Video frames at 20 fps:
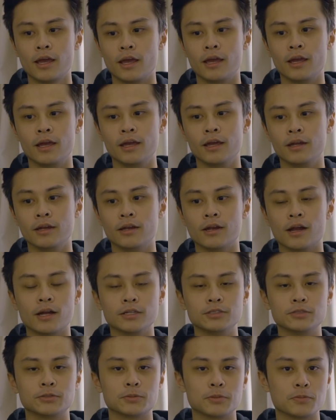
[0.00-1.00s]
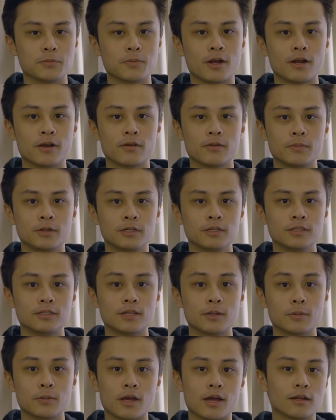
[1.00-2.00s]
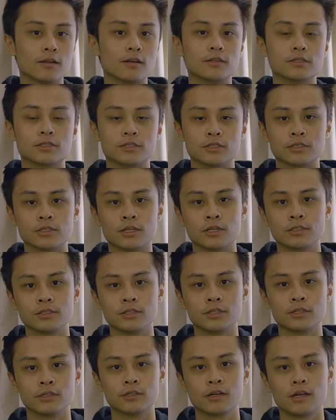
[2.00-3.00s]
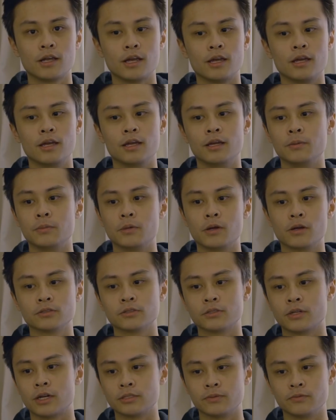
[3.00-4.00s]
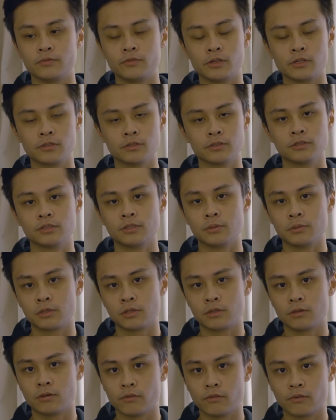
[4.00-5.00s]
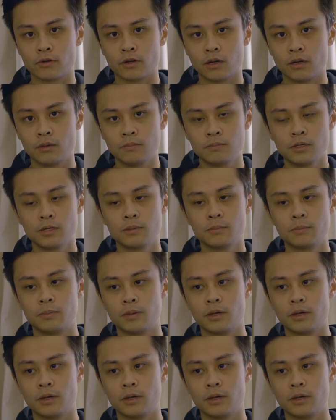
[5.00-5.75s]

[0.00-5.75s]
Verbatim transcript: And I just want to remind everybody that we had a lot of success here, and we also had some failures that we couldn't overcome.